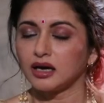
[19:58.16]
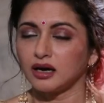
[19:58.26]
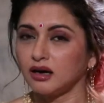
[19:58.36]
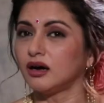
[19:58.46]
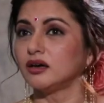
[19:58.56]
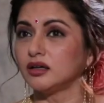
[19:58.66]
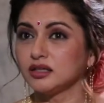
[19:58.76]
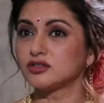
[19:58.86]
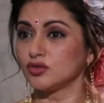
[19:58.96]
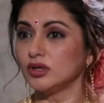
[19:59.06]

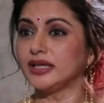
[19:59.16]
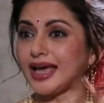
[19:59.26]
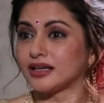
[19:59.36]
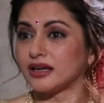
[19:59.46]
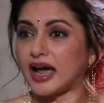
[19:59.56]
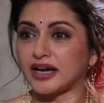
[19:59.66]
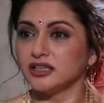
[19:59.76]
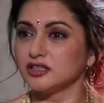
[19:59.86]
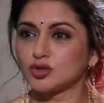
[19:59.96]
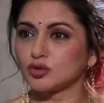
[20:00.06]
it's really
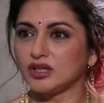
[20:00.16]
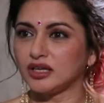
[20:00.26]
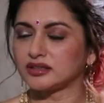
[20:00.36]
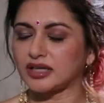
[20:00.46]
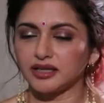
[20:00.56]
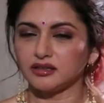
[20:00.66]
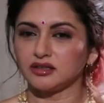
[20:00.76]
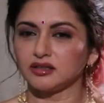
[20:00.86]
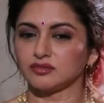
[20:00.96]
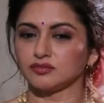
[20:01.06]
added to the
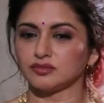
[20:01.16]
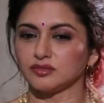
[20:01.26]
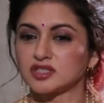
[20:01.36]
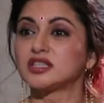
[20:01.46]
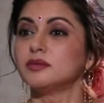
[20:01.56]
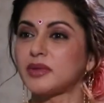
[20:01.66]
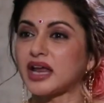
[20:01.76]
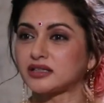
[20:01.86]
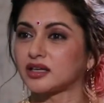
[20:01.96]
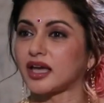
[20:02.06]
entire
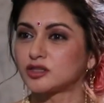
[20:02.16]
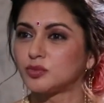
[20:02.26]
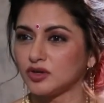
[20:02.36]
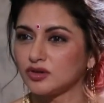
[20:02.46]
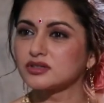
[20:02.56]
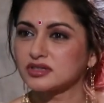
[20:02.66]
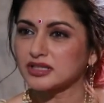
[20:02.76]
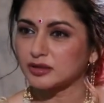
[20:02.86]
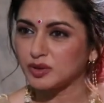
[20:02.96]
cinematic experience that